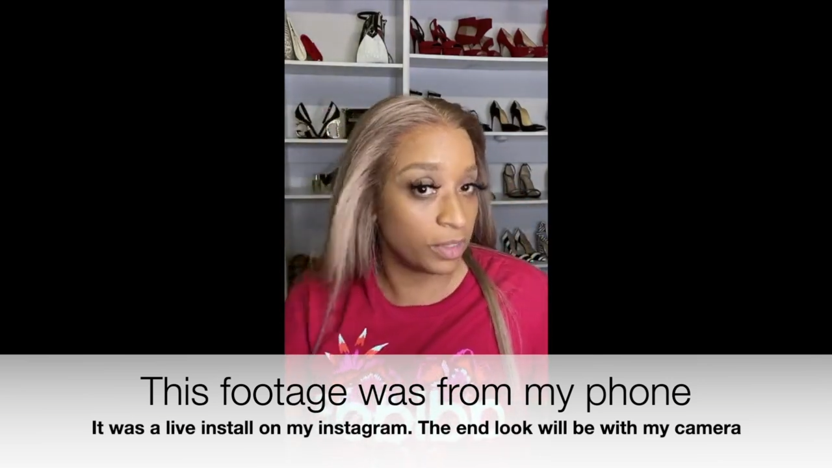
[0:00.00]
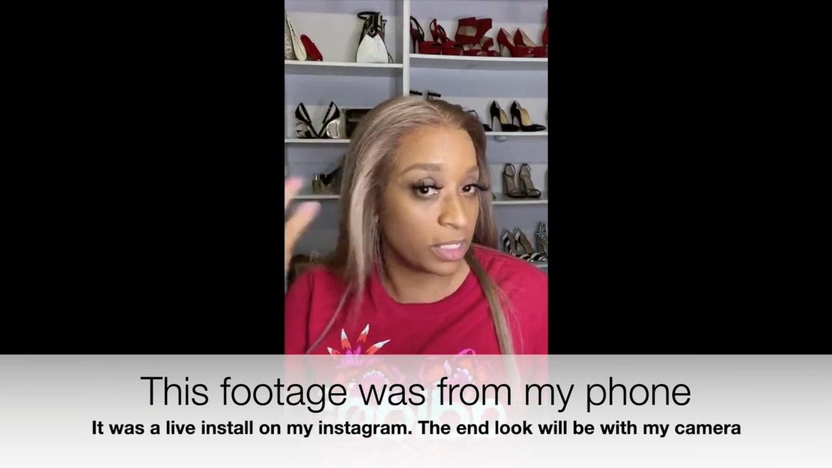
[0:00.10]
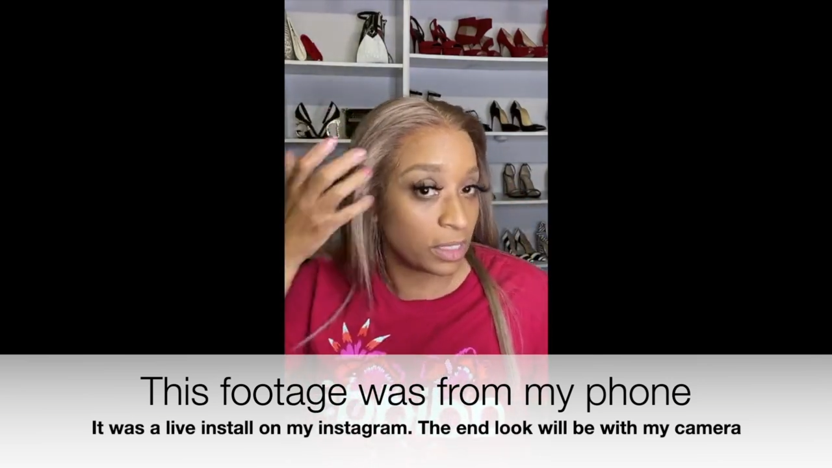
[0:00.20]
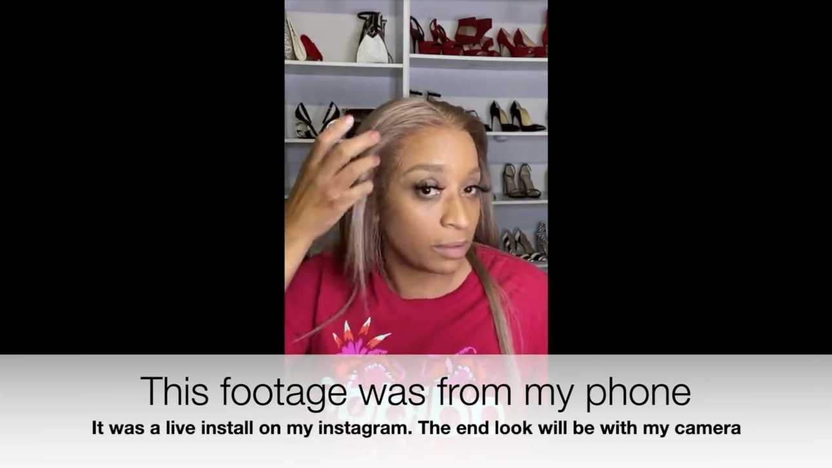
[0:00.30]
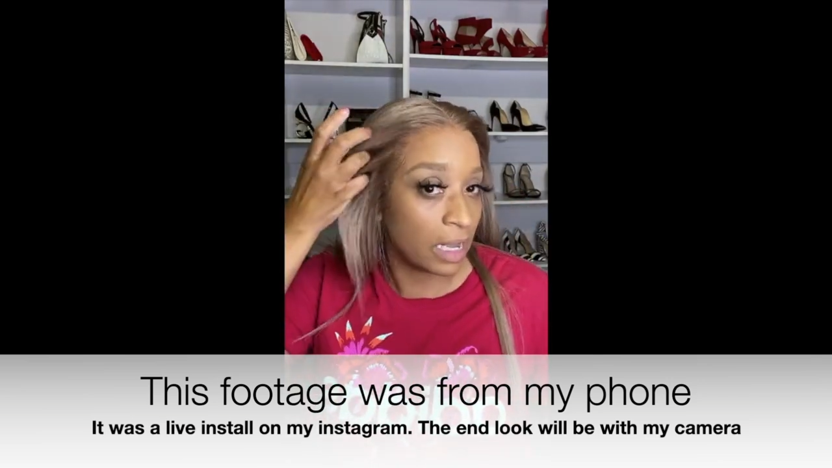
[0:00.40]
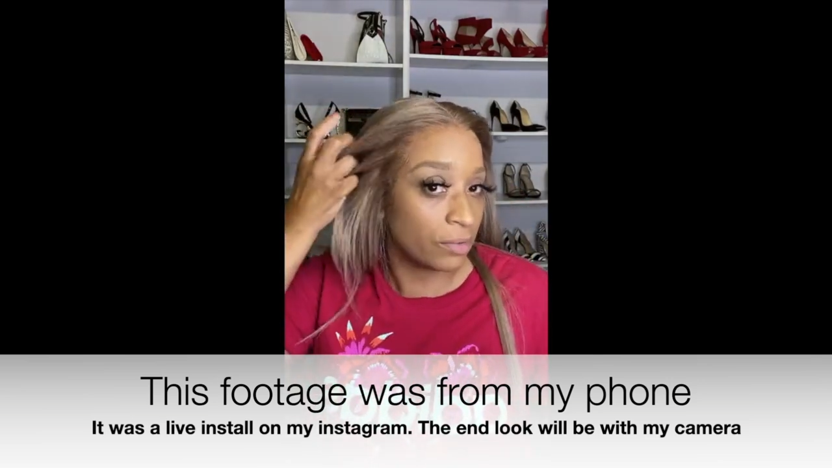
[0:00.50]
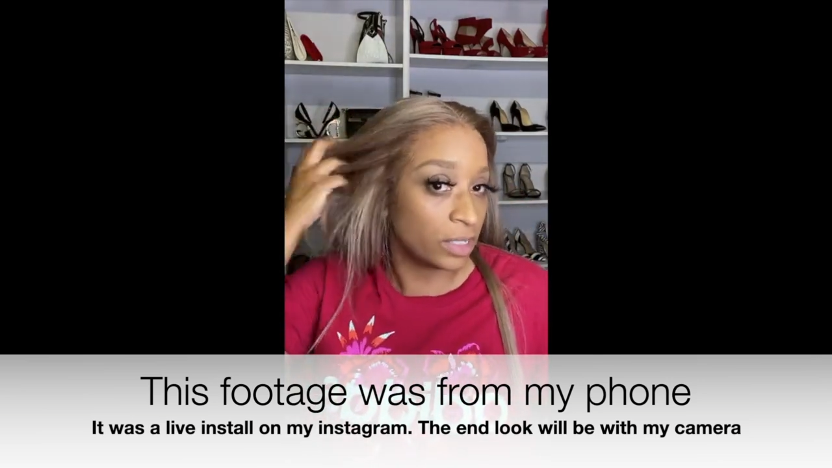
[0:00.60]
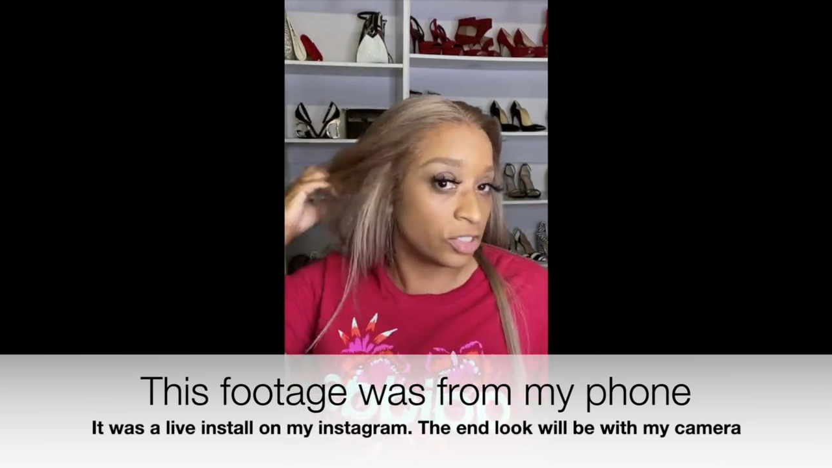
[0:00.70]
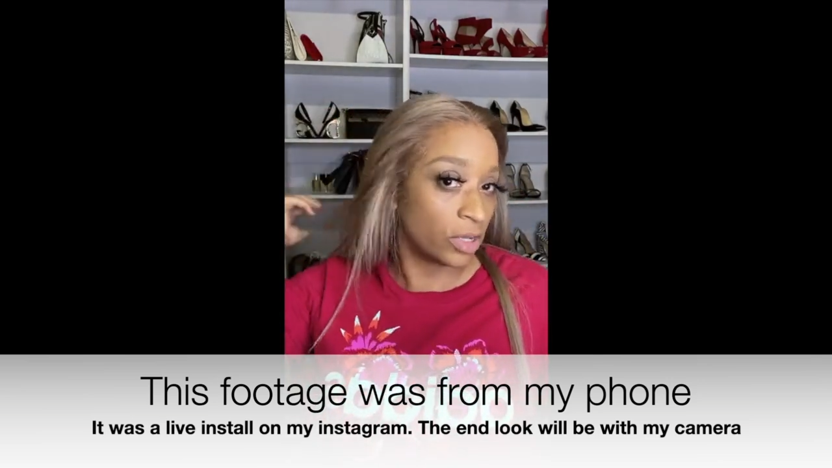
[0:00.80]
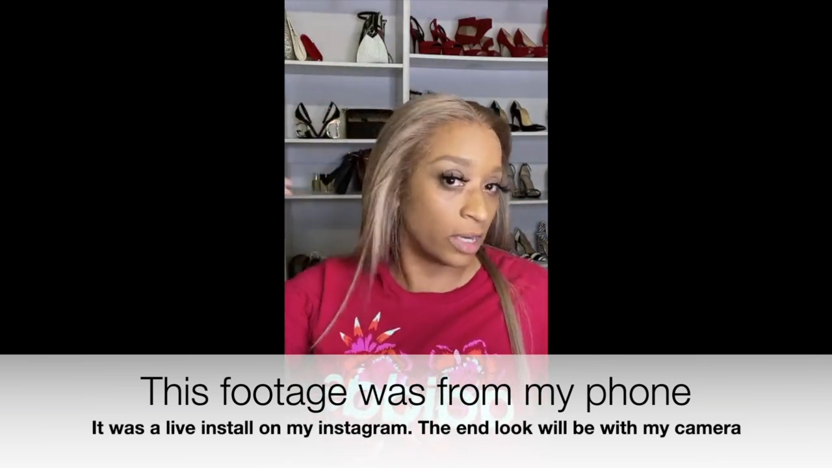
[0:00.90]
because I'm not
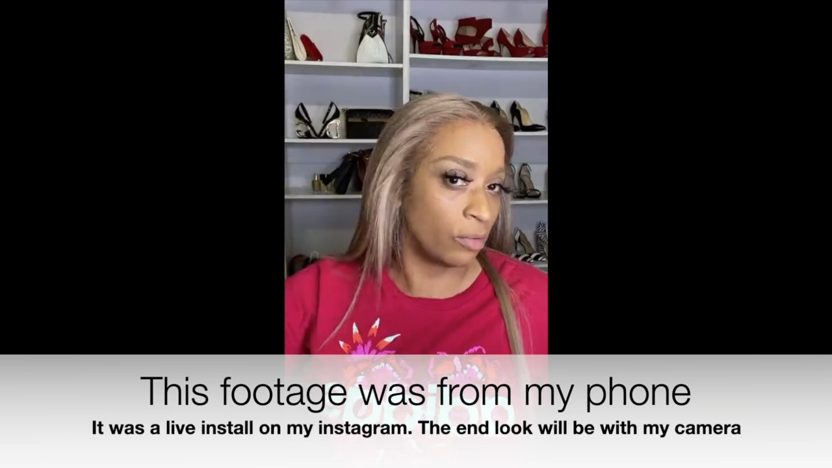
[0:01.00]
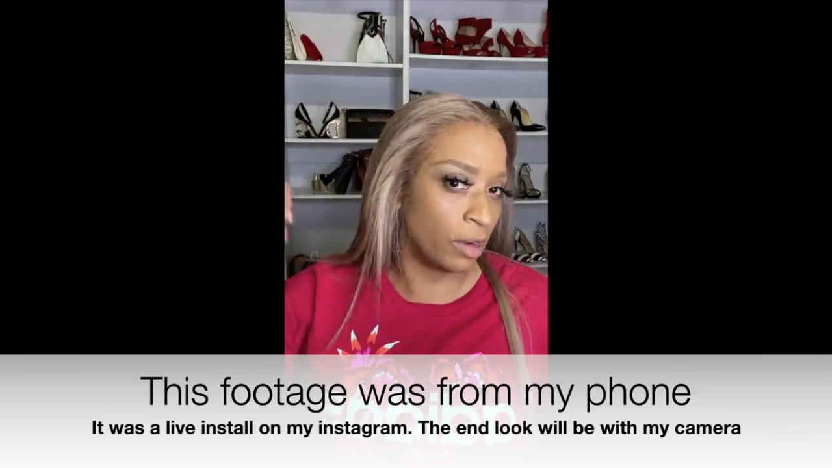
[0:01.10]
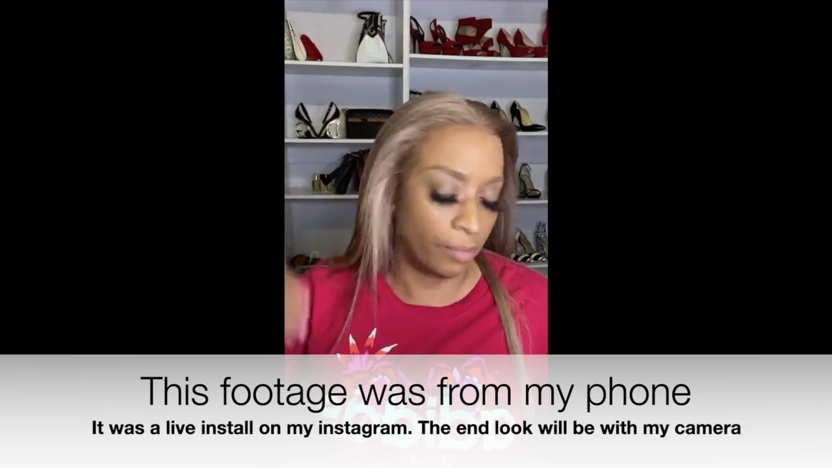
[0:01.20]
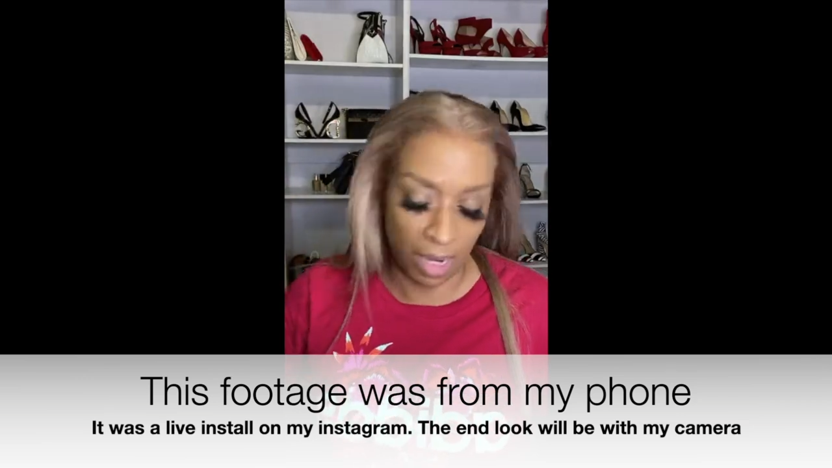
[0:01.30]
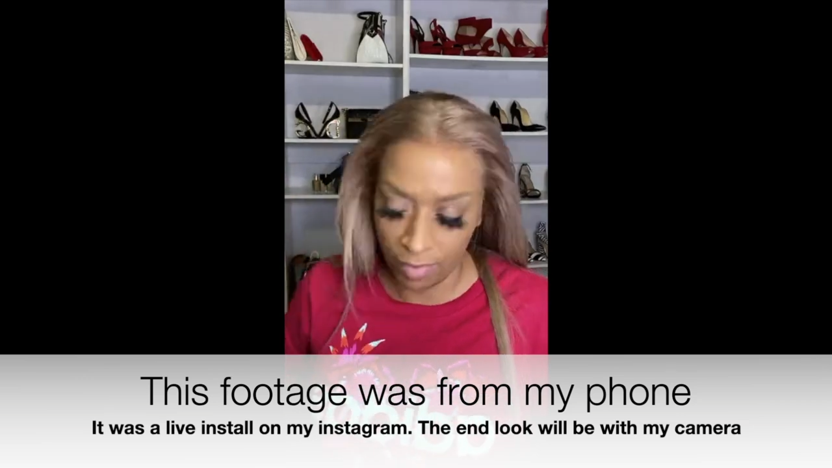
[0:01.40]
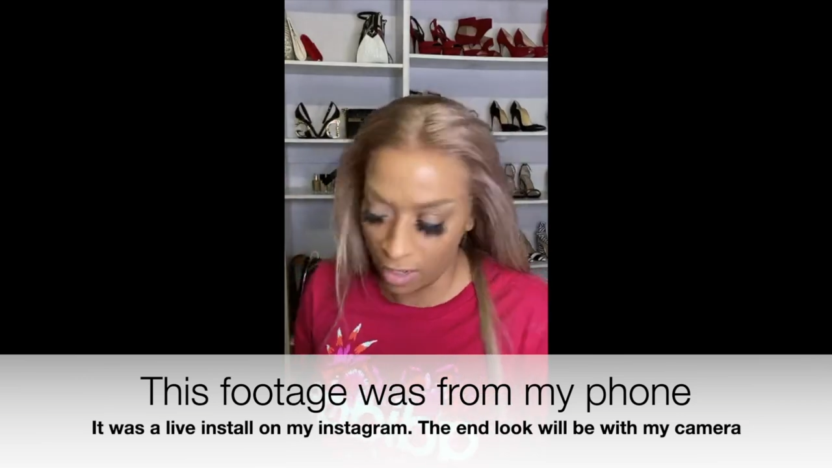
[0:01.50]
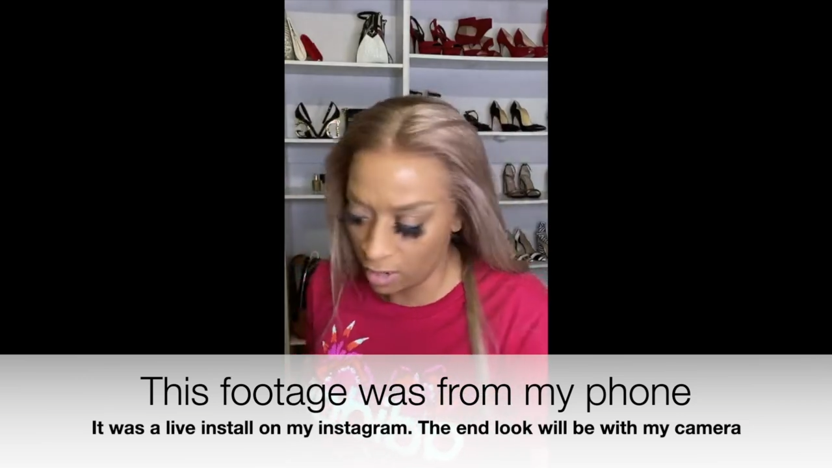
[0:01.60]
really trying to wear baby